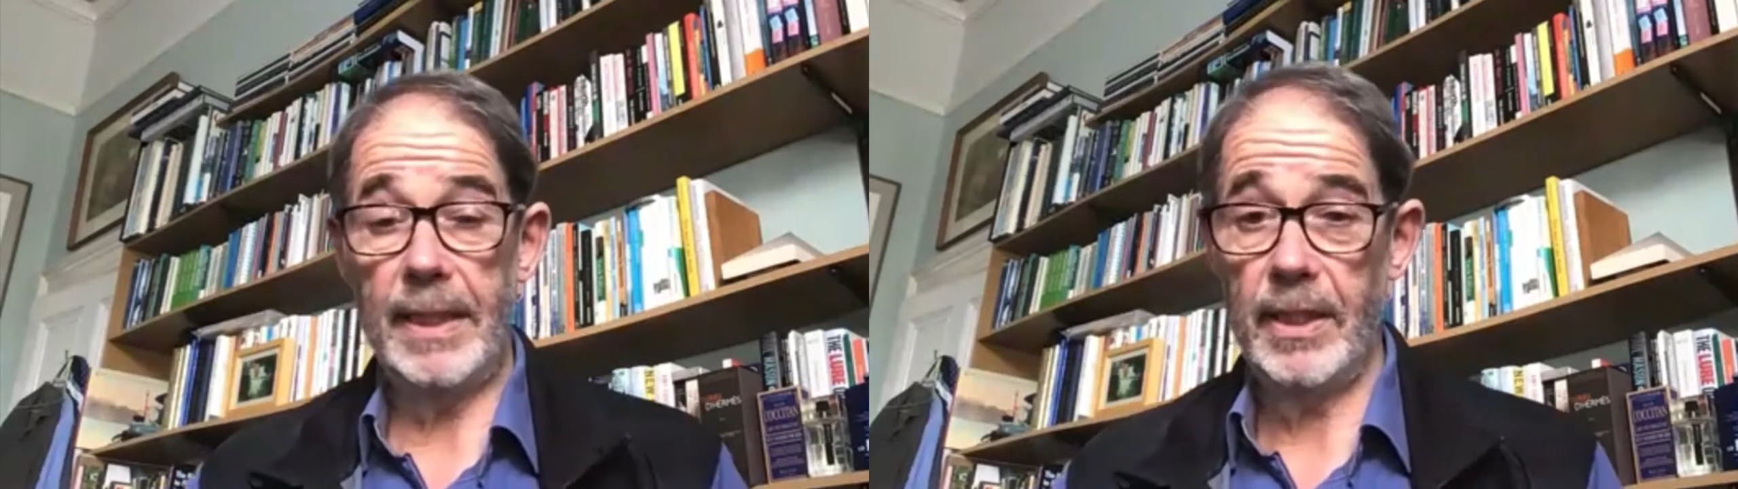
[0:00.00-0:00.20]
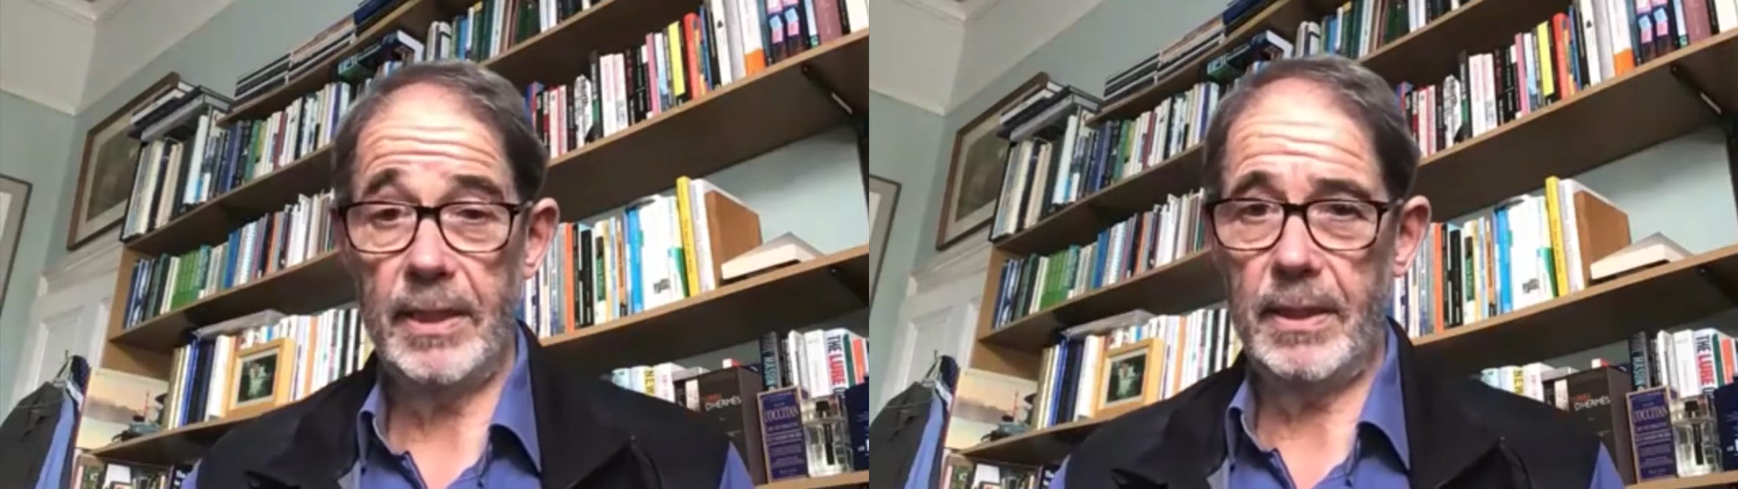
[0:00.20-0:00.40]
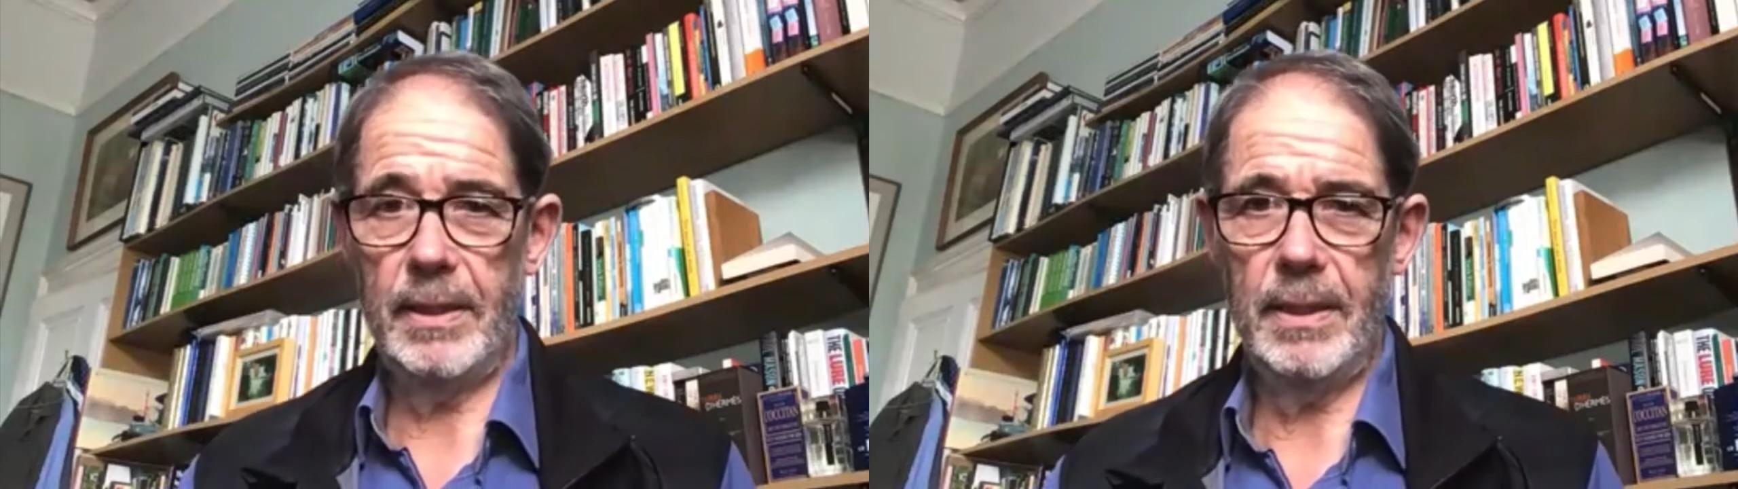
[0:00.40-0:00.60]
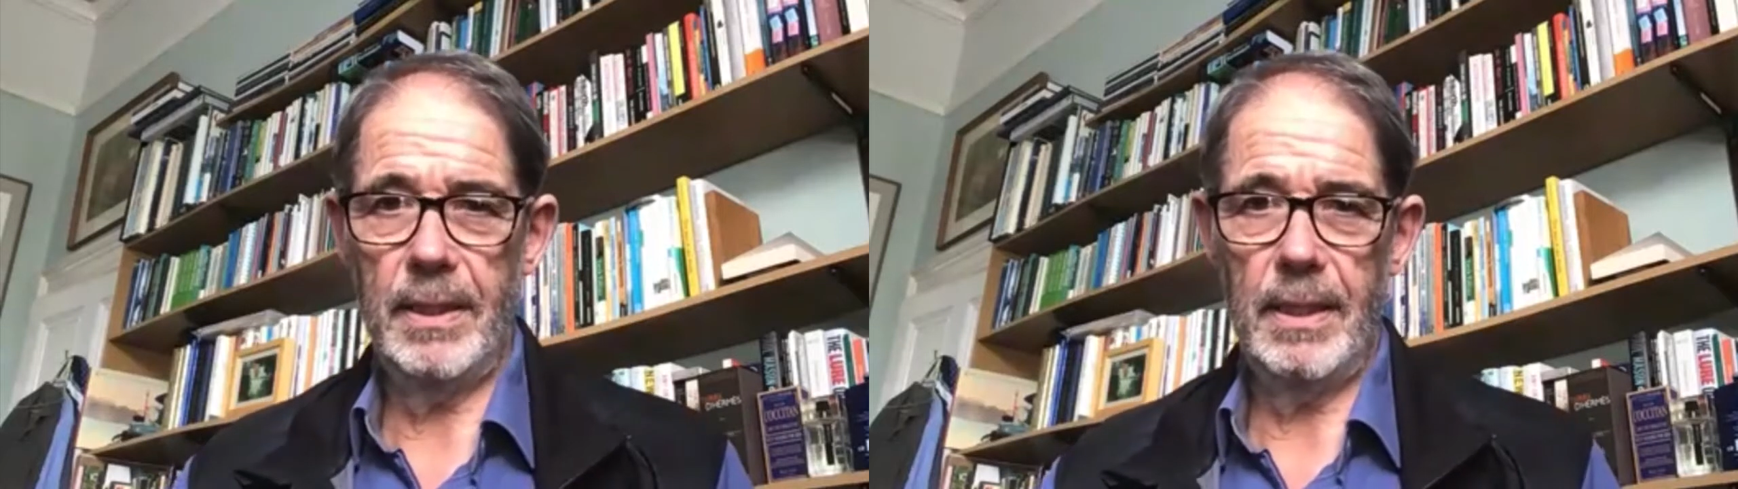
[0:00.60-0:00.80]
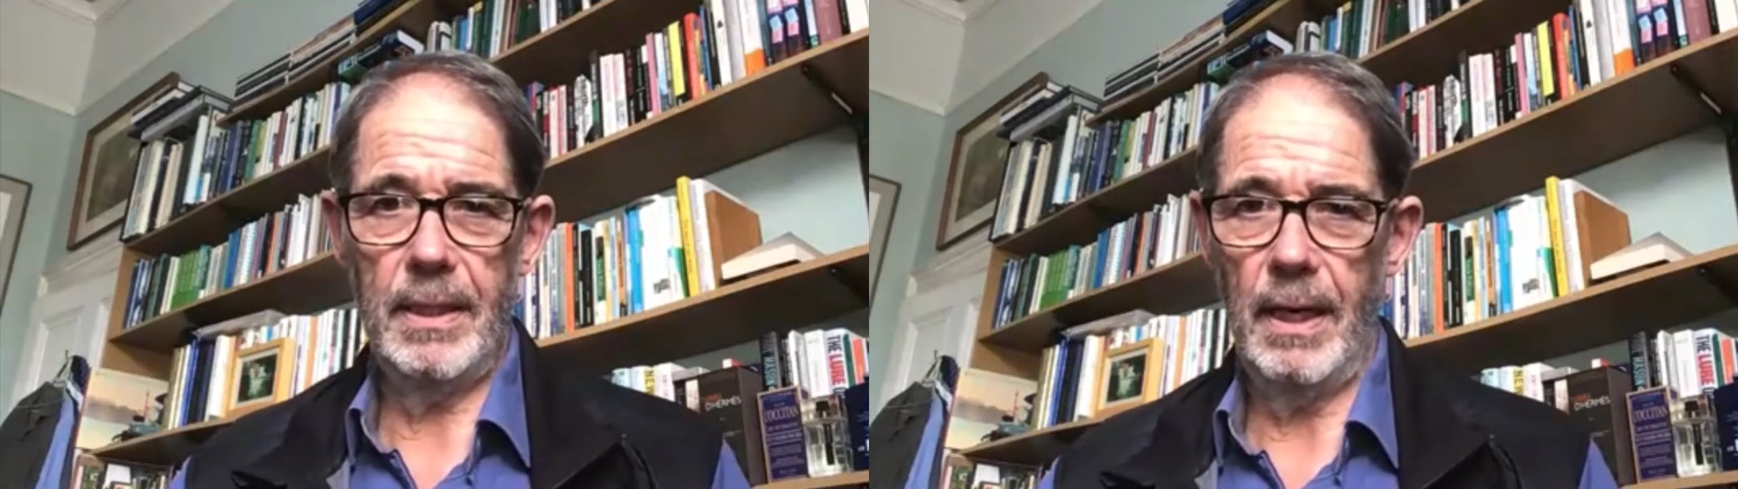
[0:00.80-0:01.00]
They just
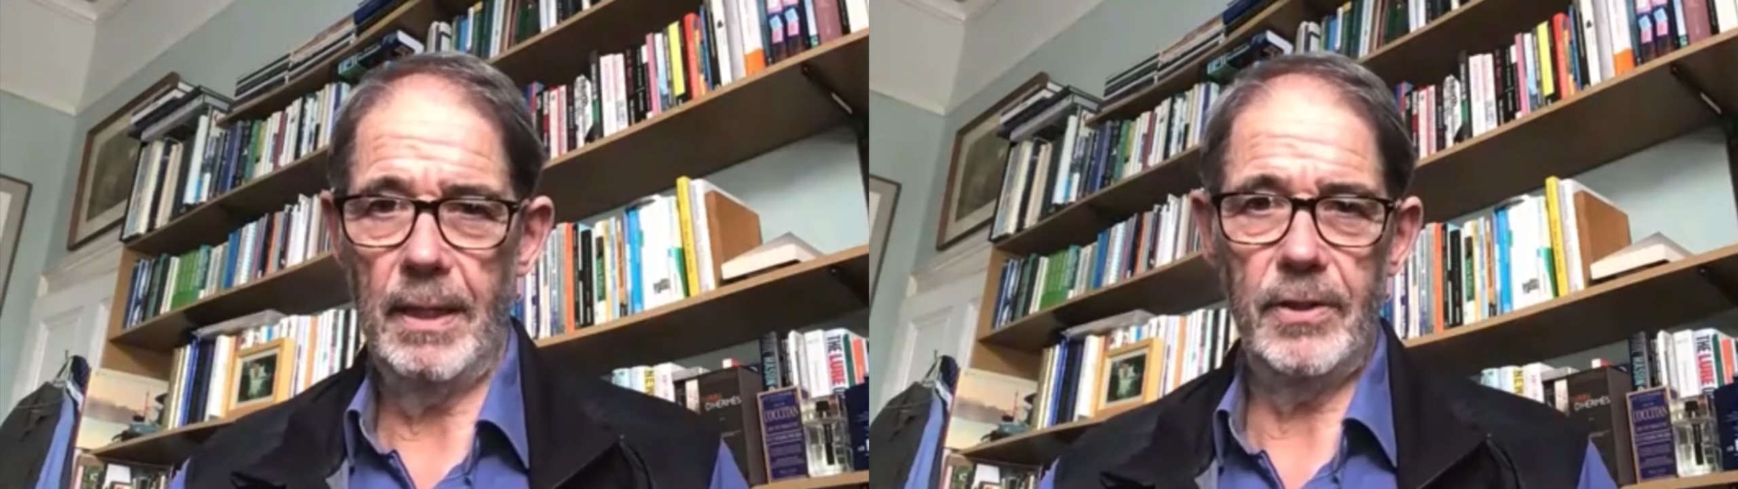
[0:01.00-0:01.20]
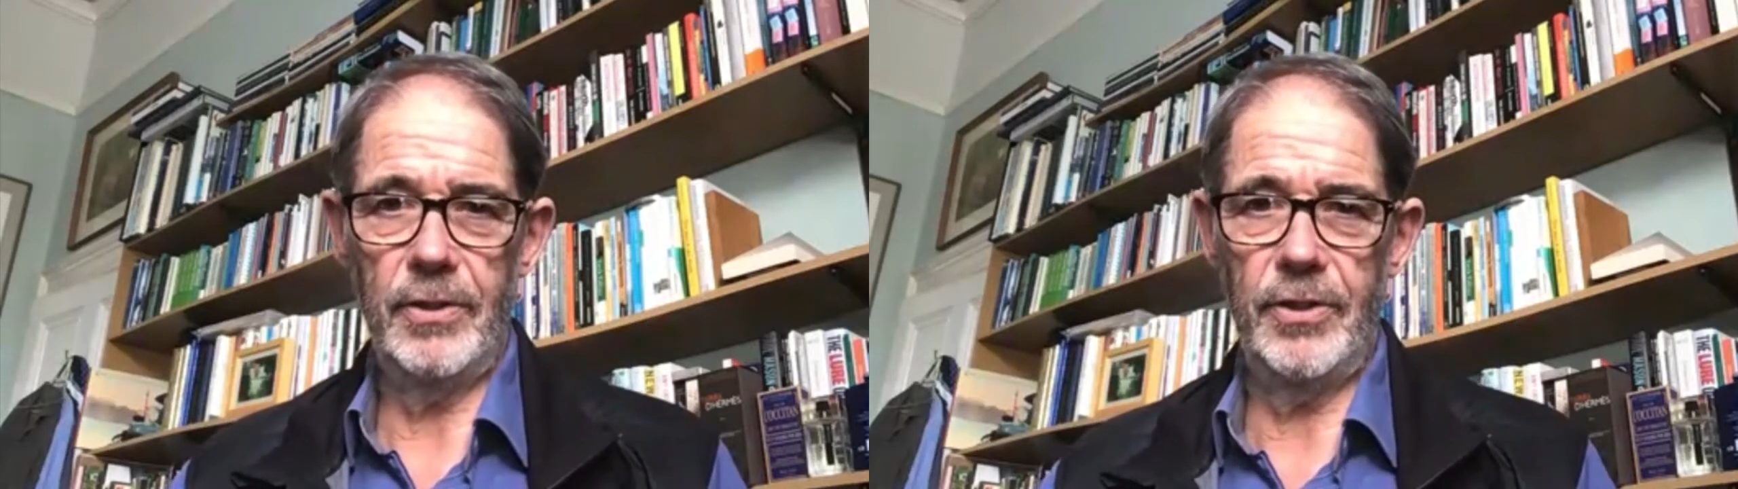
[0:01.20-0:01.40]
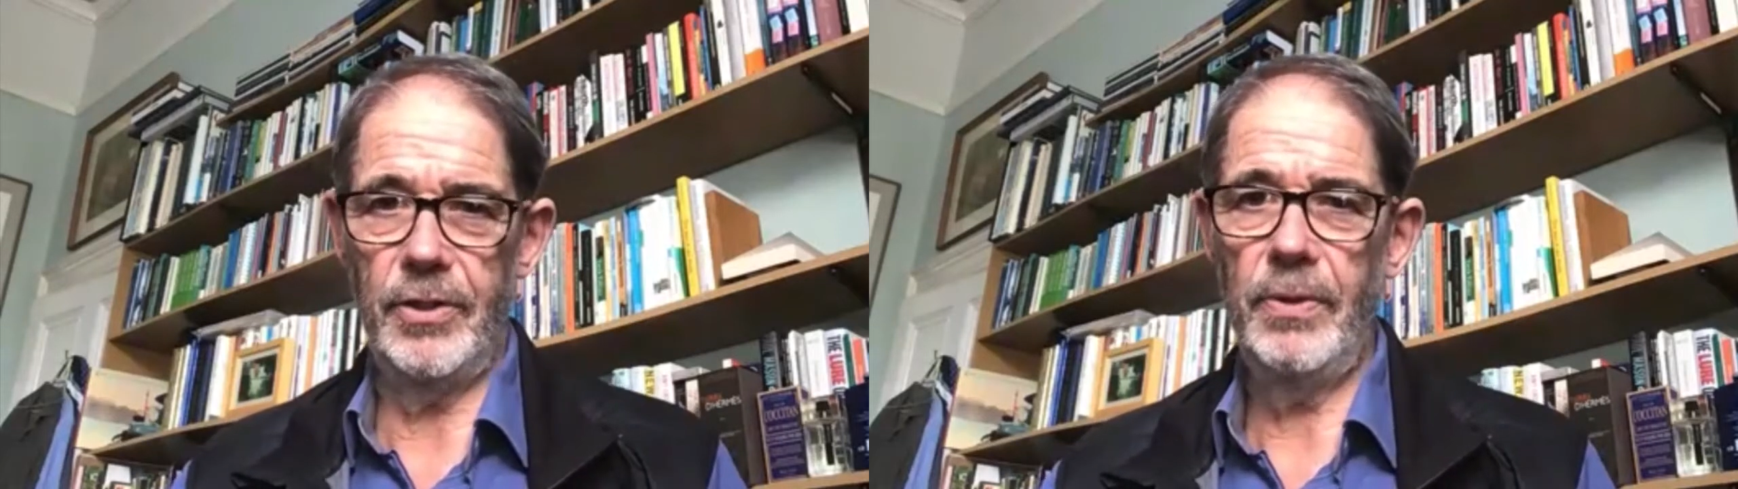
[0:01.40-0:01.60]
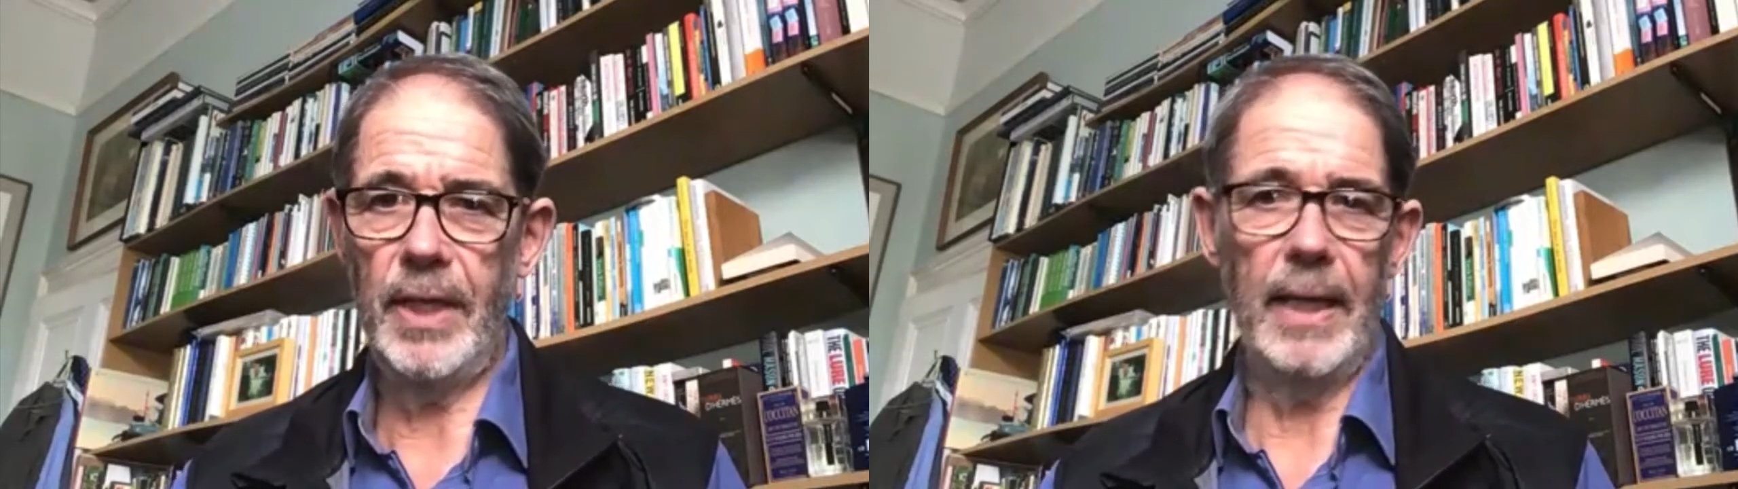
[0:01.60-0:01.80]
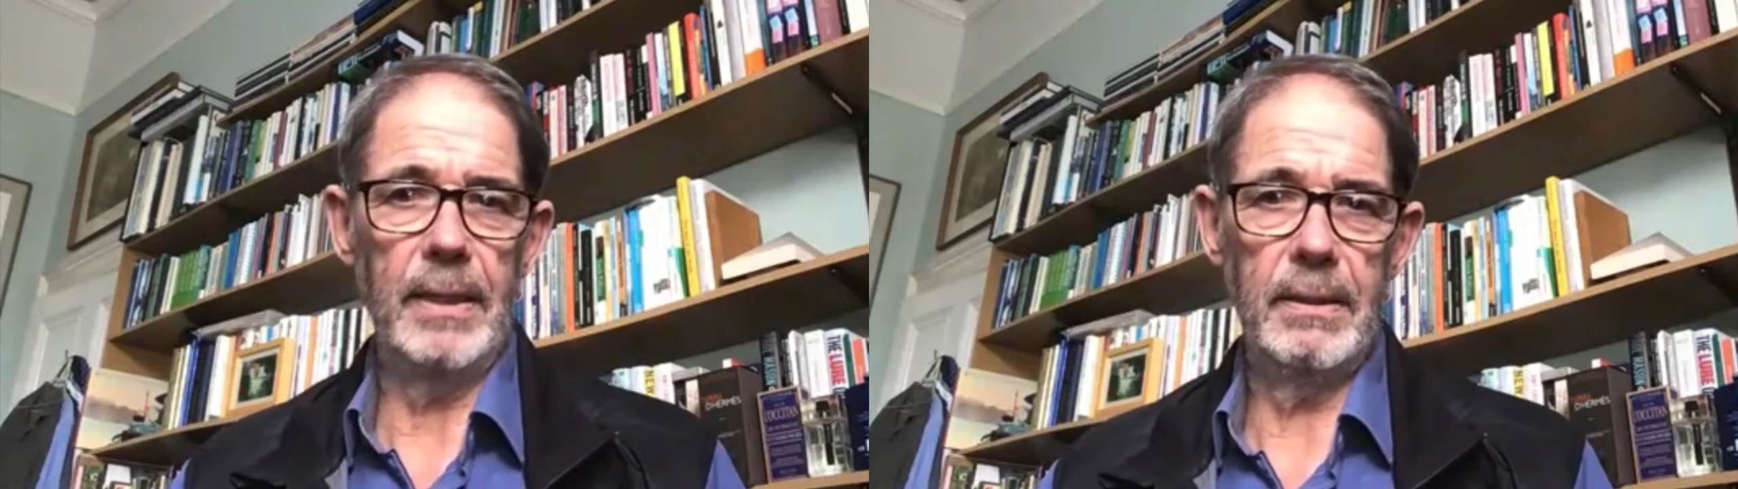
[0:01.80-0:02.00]
can't do
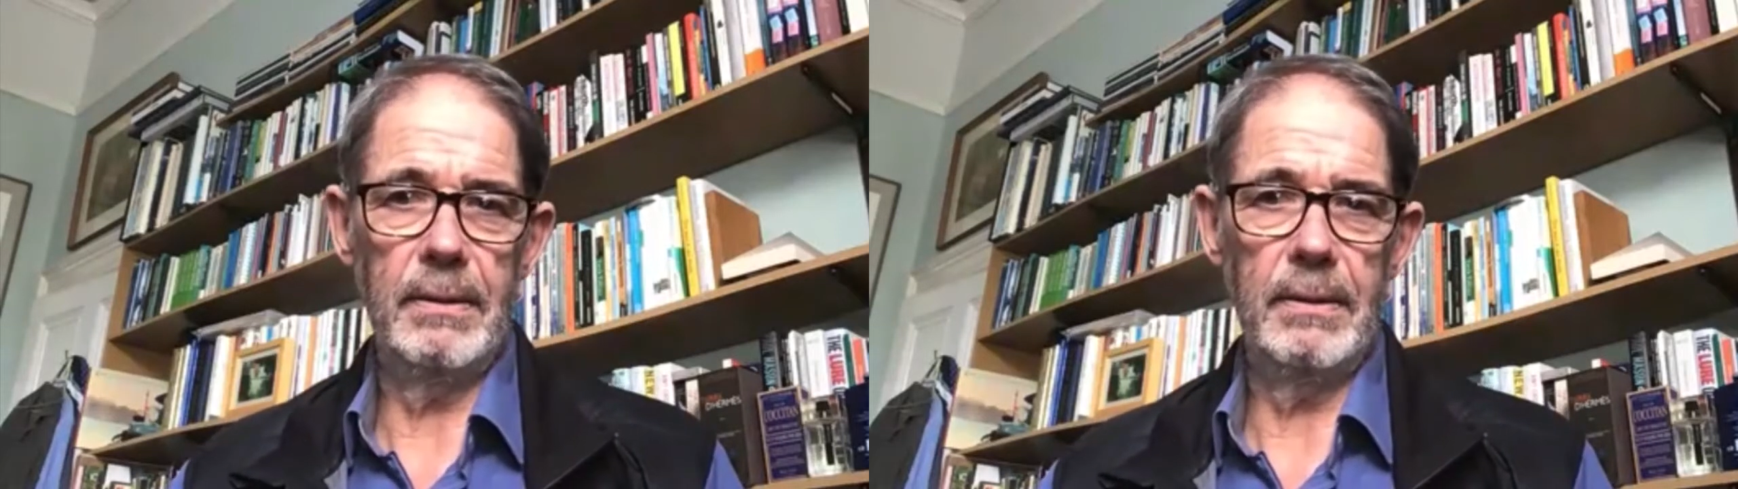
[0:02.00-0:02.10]
that.